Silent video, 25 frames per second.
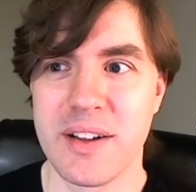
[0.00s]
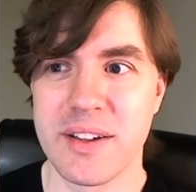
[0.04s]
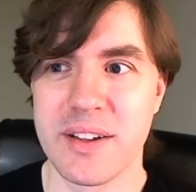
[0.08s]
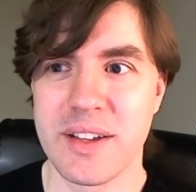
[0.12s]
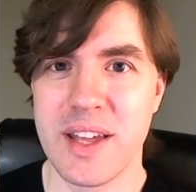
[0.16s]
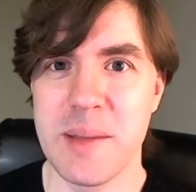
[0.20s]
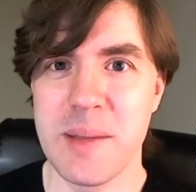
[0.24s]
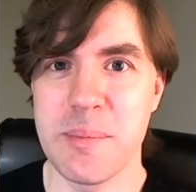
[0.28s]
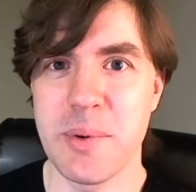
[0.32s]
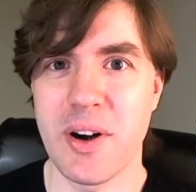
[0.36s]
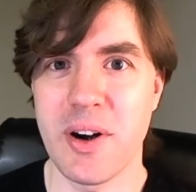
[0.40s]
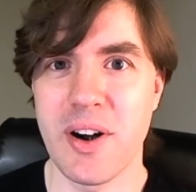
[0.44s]

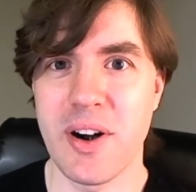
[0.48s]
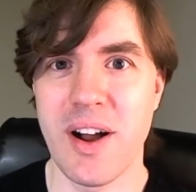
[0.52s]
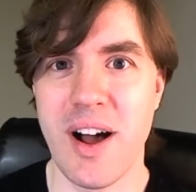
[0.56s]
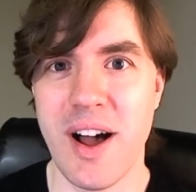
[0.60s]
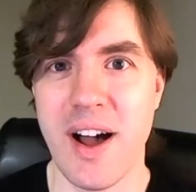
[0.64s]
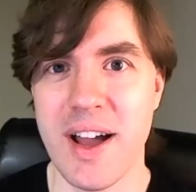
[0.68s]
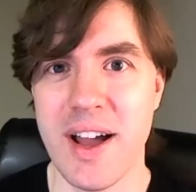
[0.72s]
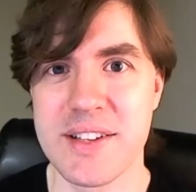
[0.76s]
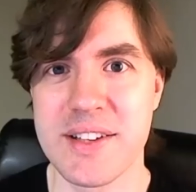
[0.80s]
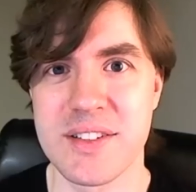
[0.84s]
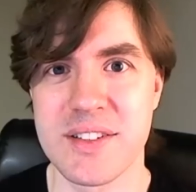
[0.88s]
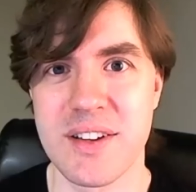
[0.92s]
keep our
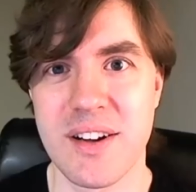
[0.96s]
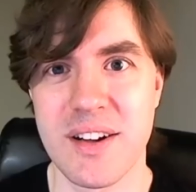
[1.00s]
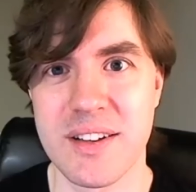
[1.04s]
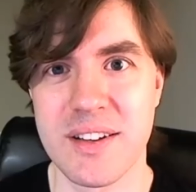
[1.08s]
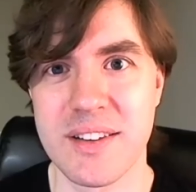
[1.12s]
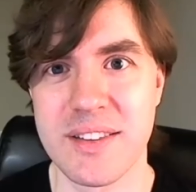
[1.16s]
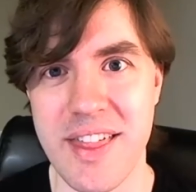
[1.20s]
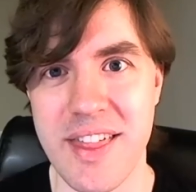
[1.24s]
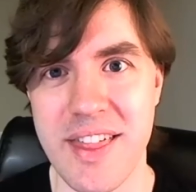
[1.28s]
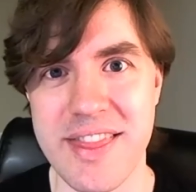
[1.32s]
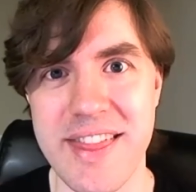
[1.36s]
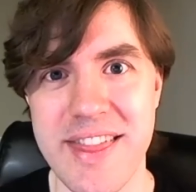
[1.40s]
eyes
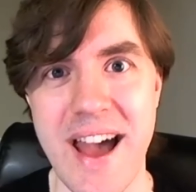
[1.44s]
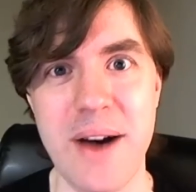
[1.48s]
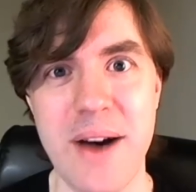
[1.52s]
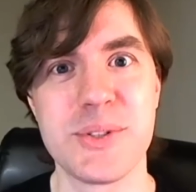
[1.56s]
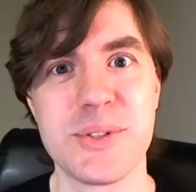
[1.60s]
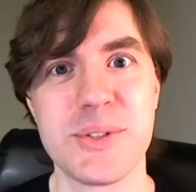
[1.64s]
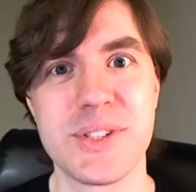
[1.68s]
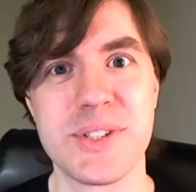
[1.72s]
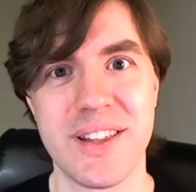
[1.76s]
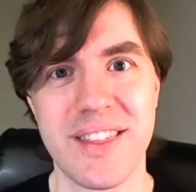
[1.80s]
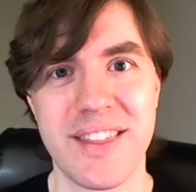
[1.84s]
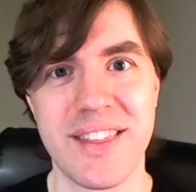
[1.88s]
on the
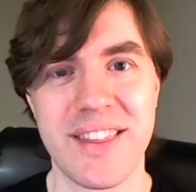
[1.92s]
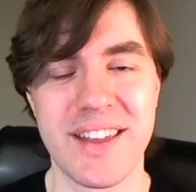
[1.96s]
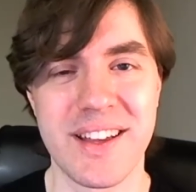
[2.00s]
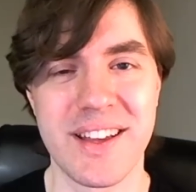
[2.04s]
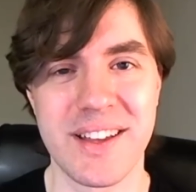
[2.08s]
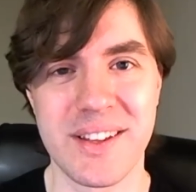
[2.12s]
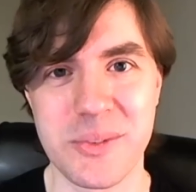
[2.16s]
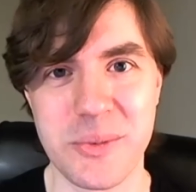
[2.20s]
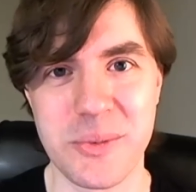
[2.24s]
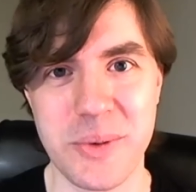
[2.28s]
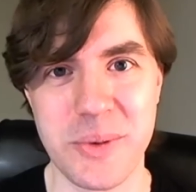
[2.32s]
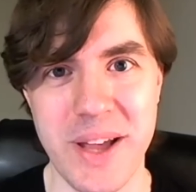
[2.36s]
thousand
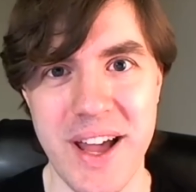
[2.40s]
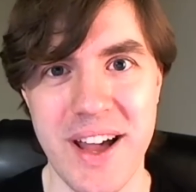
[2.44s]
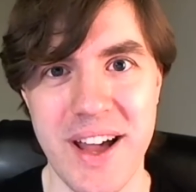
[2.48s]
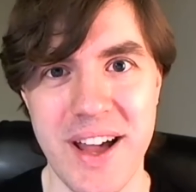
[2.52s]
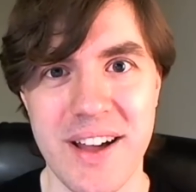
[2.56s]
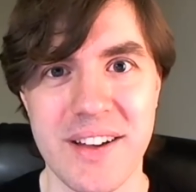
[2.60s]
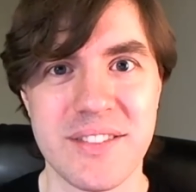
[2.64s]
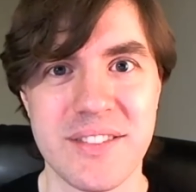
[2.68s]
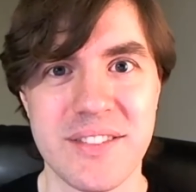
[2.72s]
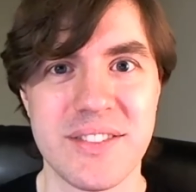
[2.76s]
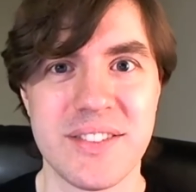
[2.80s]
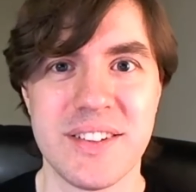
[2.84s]
things we
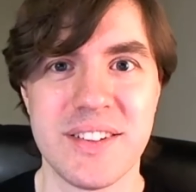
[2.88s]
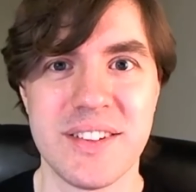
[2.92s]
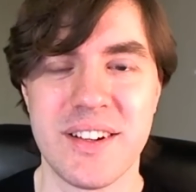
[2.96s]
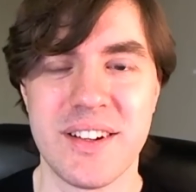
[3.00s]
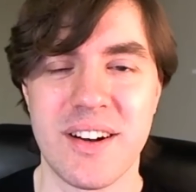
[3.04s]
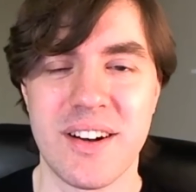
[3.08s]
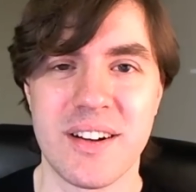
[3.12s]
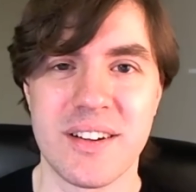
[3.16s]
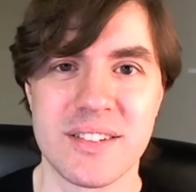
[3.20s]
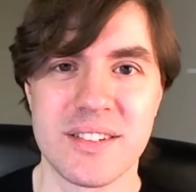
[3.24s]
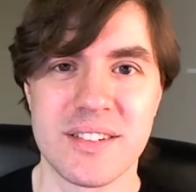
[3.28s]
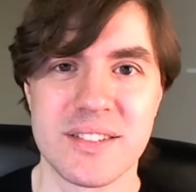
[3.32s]
have in
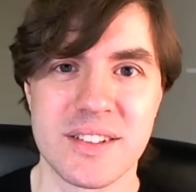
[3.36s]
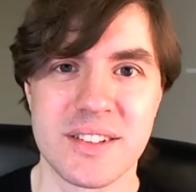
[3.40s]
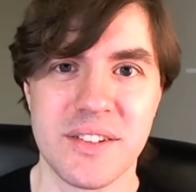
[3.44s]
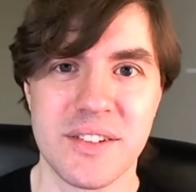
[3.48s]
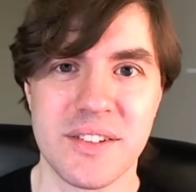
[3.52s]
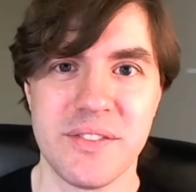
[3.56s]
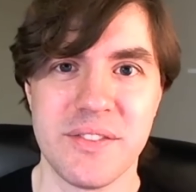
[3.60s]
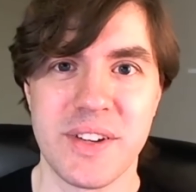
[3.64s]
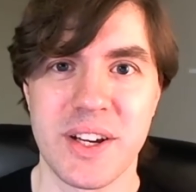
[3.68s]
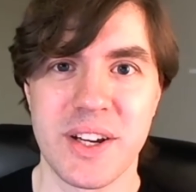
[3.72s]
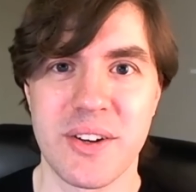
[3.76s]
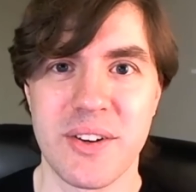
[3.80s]
our
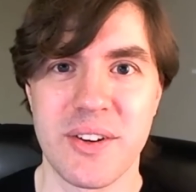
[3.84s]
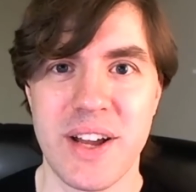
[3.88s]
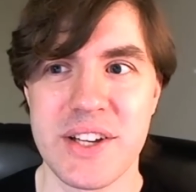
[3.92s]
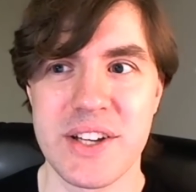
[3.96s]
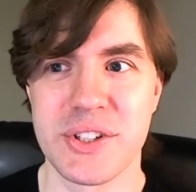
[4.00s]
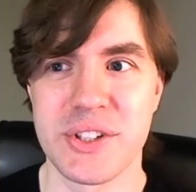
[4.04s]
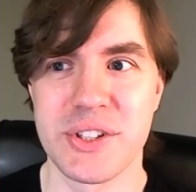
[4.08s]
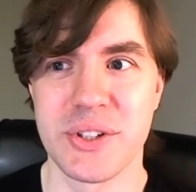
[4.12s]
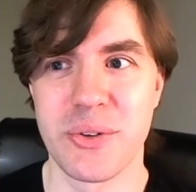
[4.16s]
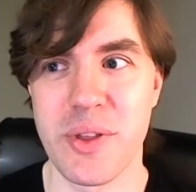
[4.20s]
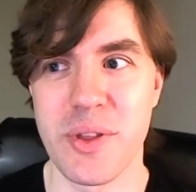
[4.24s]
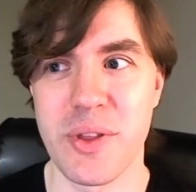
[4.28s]

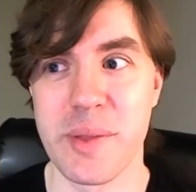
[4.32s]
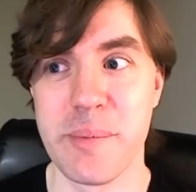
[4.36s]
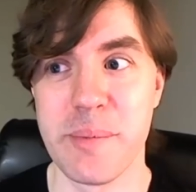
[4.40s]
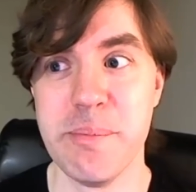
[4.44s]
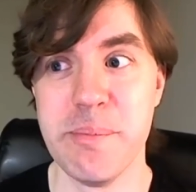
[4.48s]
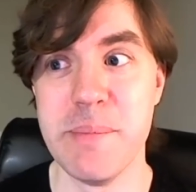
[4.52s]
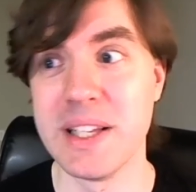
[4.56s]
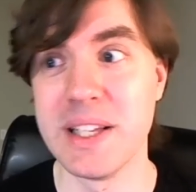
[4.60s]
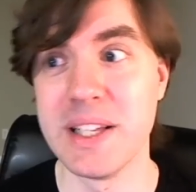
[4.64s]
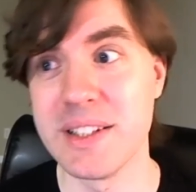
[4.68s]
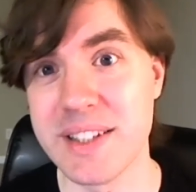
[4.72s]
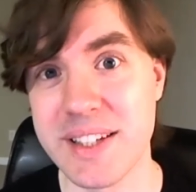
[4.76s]
configuration or the
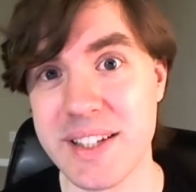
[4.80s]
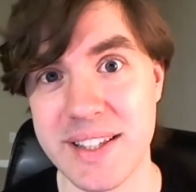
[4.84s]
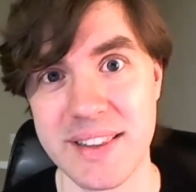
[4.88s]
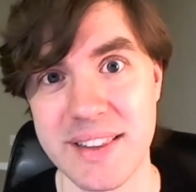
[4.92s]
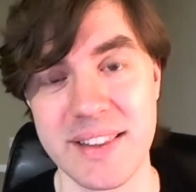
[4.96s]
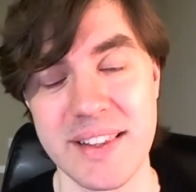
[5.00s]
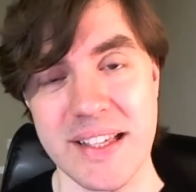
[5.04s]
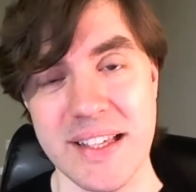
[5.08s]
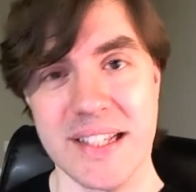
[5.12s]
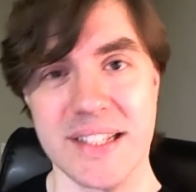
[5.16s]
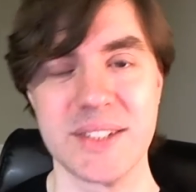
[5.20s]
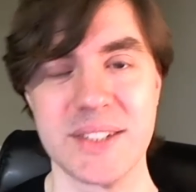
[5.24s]
million
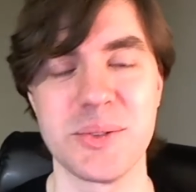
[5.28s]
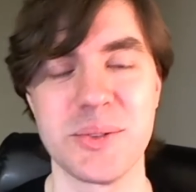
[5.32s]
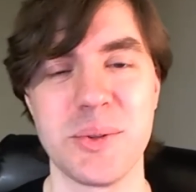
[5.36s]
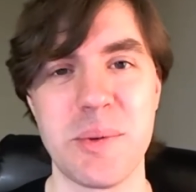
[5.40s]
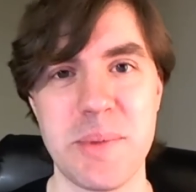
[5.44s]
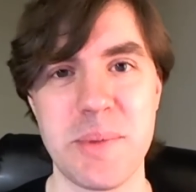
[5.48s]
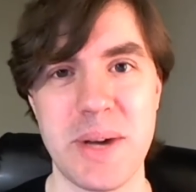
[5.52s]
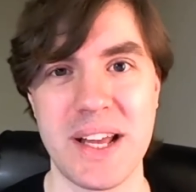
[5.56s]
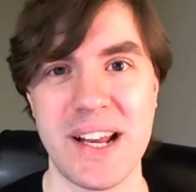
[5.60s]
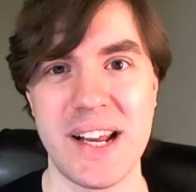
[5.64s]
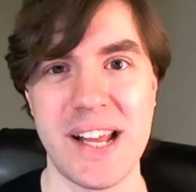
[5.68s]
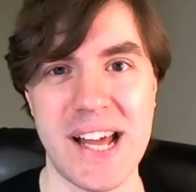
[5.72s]
things we
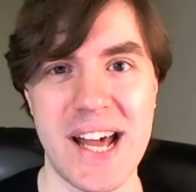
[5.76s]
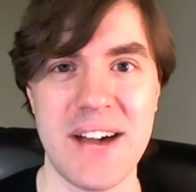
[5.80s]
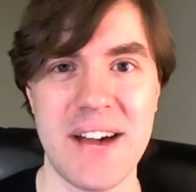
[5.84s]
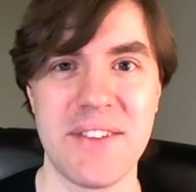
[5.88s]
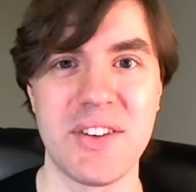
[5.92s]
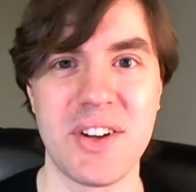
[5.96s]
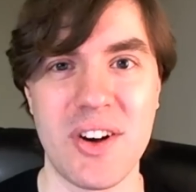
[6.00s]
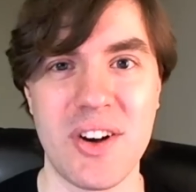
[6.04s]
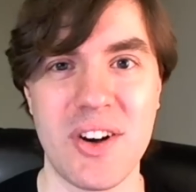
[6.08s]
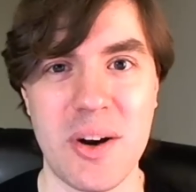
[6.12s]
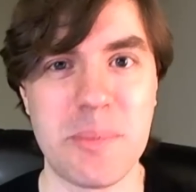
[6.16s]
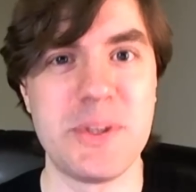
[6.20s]
might have
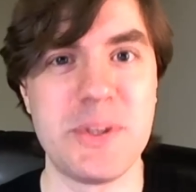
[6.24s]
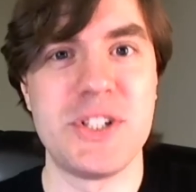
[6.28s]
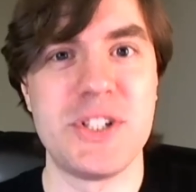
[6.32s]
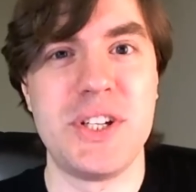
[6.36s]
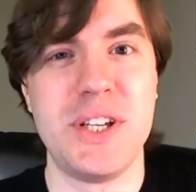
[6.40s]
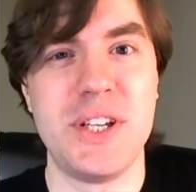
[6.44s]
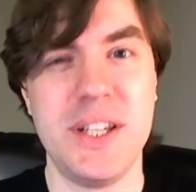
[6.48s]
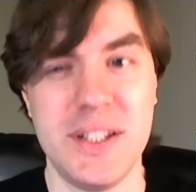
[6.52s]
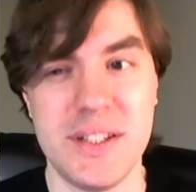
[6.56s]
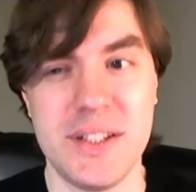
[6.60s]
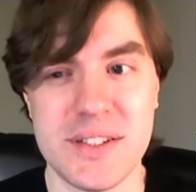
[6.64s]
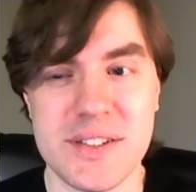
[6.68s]
on our
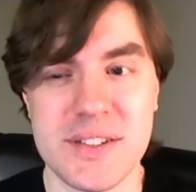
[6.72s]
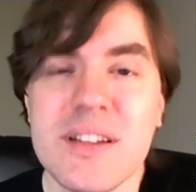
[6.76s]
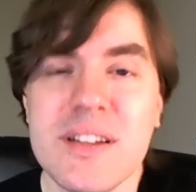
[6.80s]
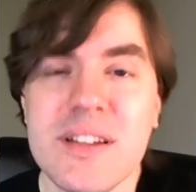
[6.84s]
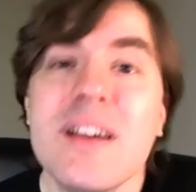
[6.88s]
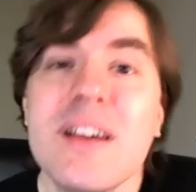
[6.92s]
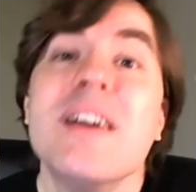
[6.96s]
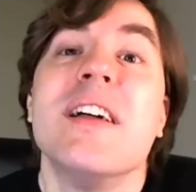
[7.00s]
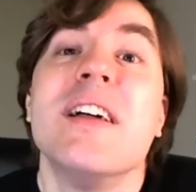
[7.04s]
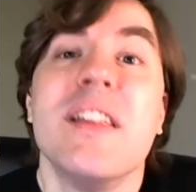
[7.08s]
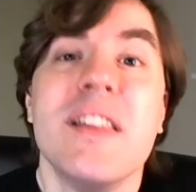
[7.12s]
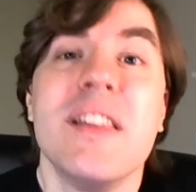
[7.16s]
machines
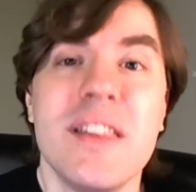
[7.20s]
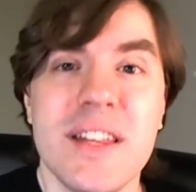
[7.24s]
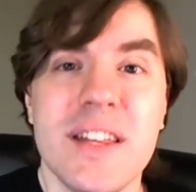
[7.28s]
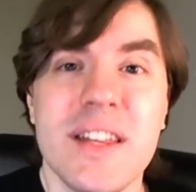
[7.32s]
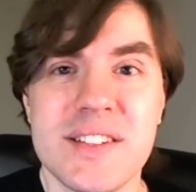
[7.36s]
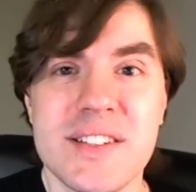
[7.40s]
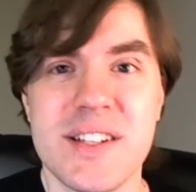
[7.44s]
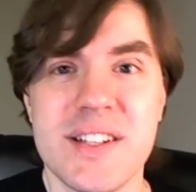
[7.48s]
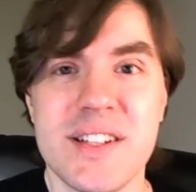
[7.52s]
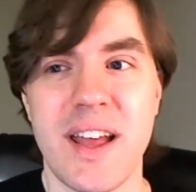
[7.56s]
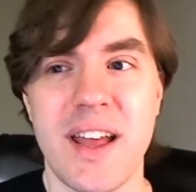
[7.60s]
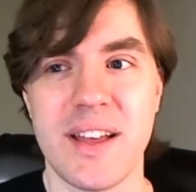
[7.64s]

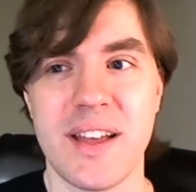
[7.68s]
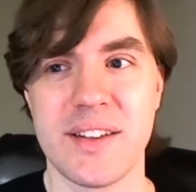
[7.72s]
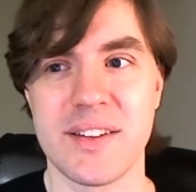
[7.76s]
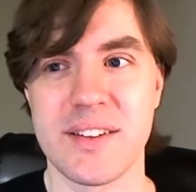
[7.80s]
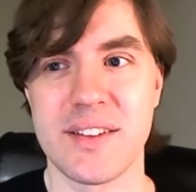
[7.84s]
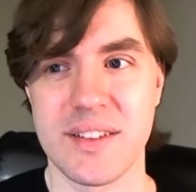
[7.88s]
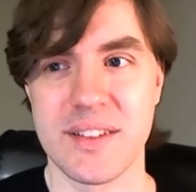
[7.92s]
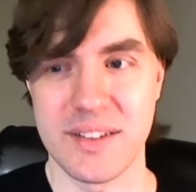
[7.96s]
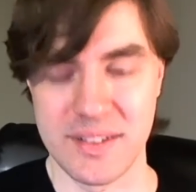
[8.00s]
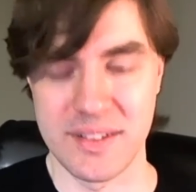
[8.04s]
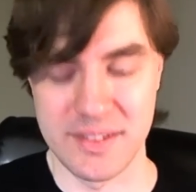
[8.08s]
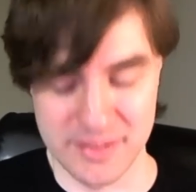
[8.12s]
these
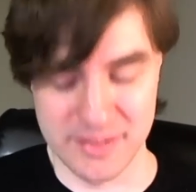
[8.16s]
days.